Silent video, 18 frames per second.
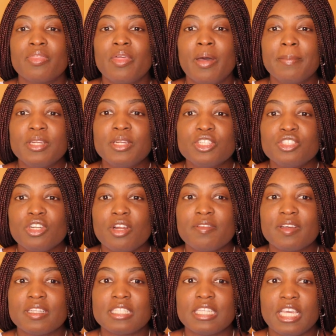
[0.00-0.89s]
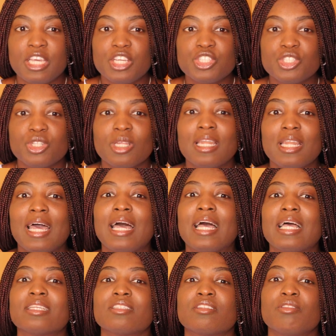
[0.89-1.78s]
The Ministry of Education
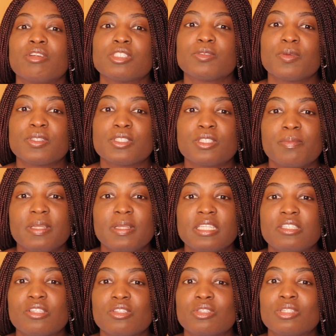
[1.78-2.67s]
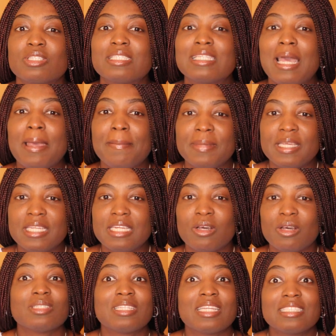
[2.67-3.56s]
has the responsibility to determine
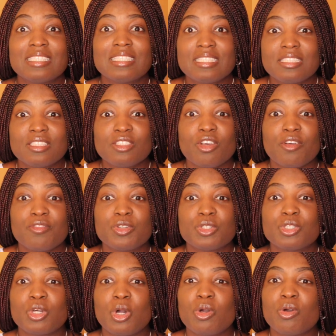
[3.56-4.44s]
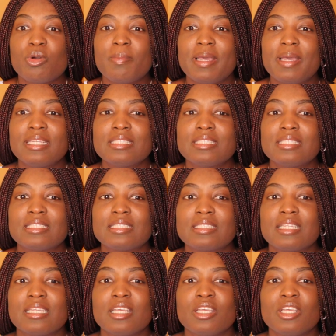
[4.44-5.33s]
the authenticity of your documents,
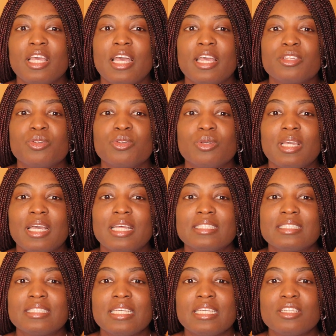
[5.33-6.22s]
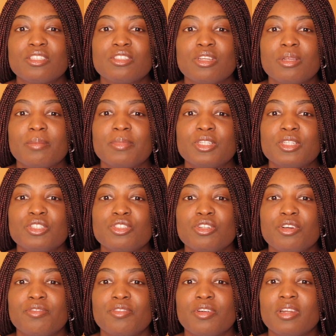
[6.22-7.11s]
and you can take it to the
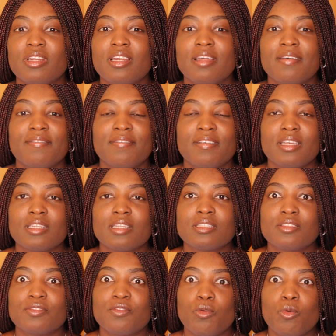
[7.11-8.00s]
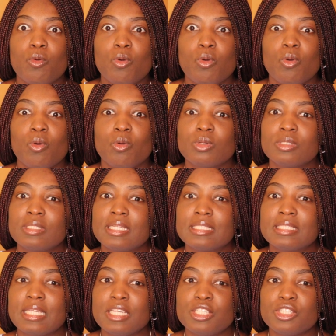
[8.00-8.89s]
Ministry of Foreign Affairs for
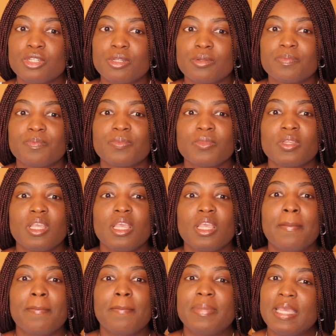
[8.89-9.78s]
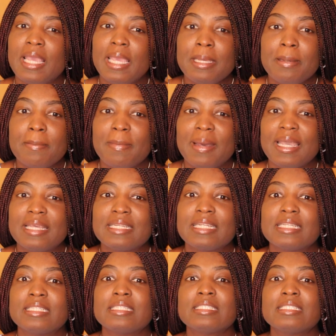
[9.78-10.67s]
authentication. Bear in
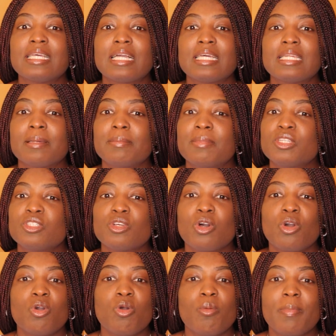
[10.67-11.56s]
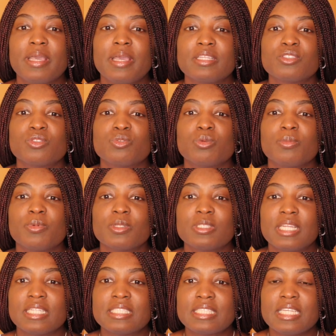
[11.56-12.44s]
mind that these academic documents will be
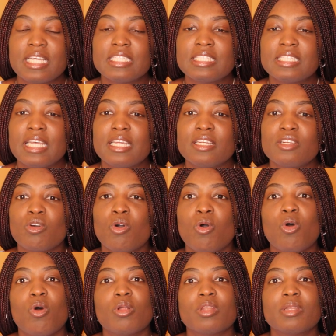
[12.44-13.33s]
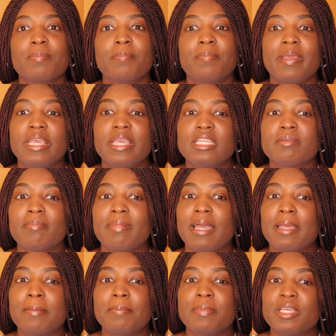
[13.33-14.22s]
authenticated on
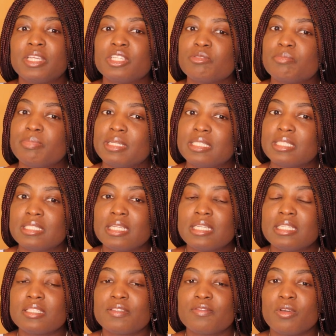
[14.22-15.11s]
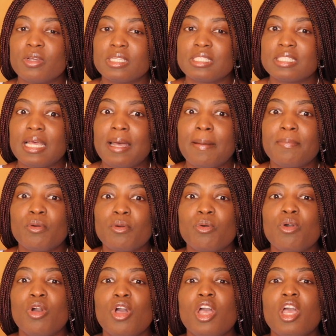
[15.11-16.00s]
page-by-page basis. For
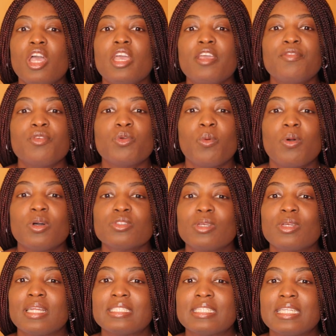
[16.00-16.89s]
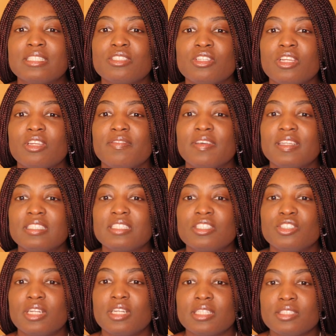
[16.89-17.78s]
example, if you want to attest your
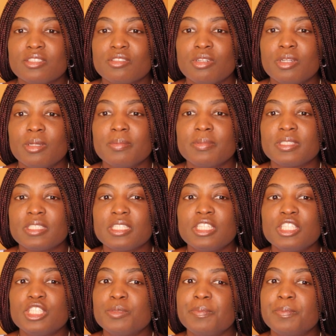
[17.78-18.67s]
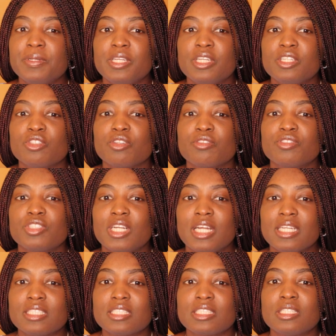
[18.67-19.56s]
university transcript, each page of
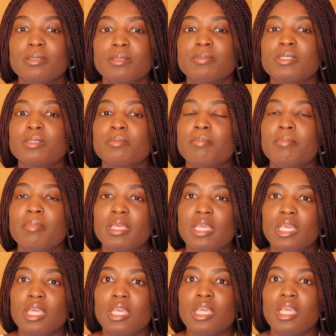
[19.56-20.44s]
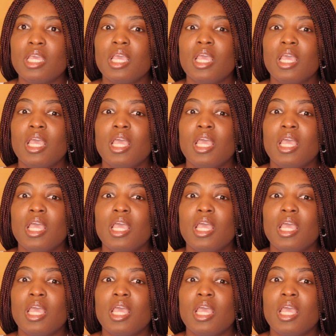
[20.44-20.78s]
transcripts may